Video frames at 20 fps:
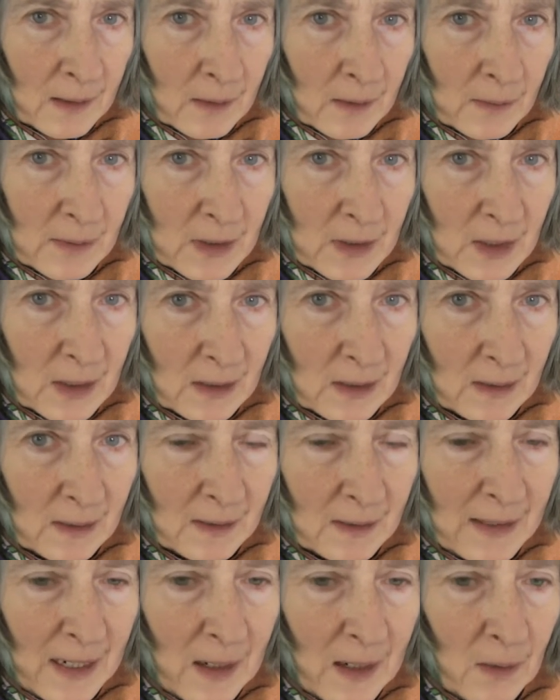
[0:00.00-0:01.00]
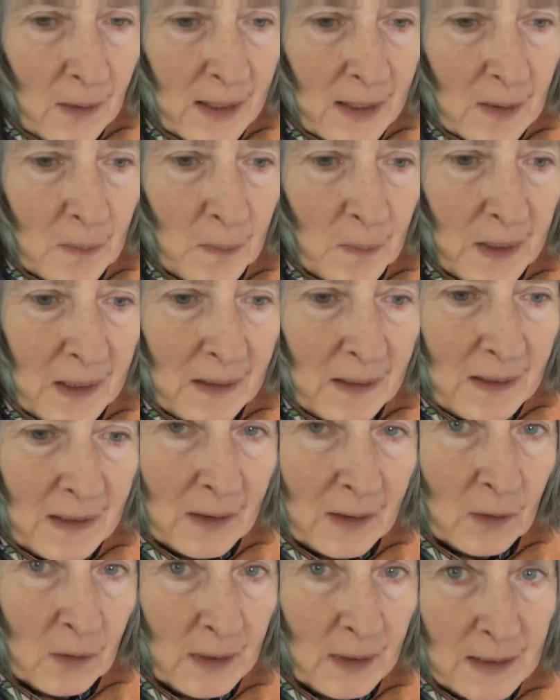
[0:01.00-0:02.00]
which now has been
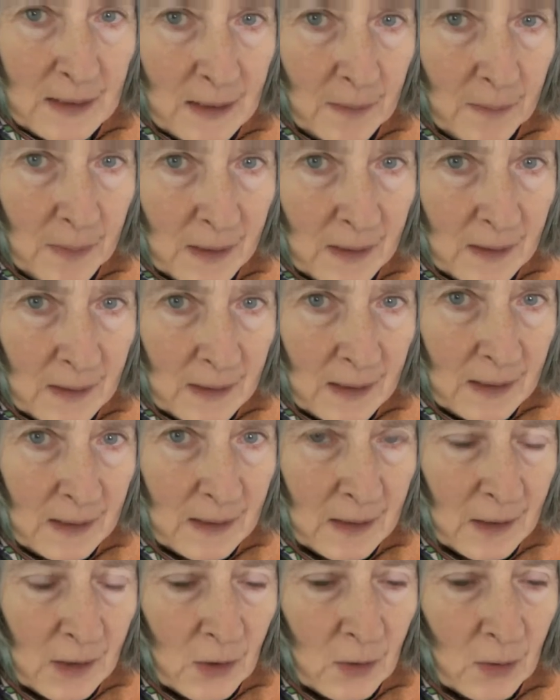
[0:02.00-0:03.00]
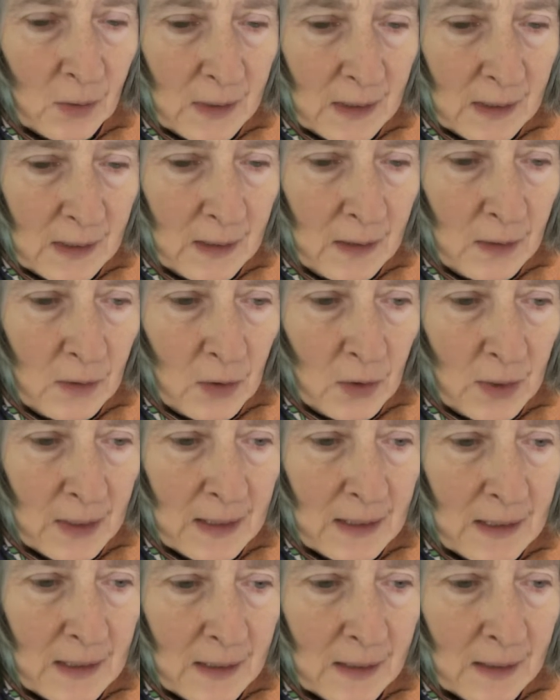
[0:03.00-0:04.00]
discredited because it destroys the
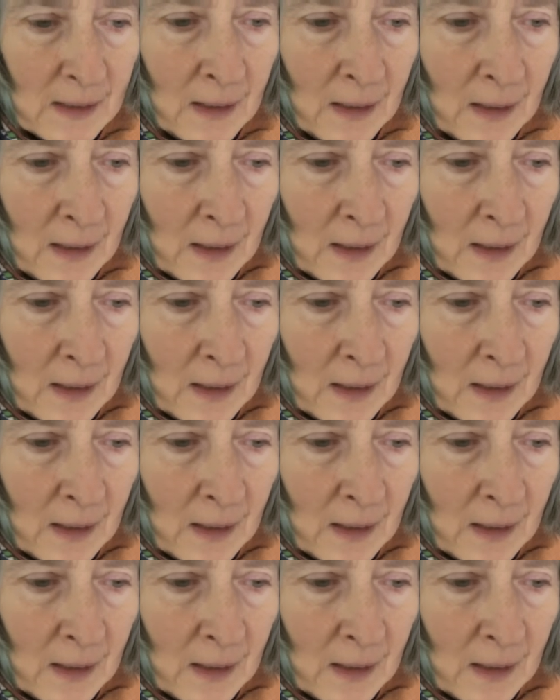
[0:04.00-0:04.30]
nutrients.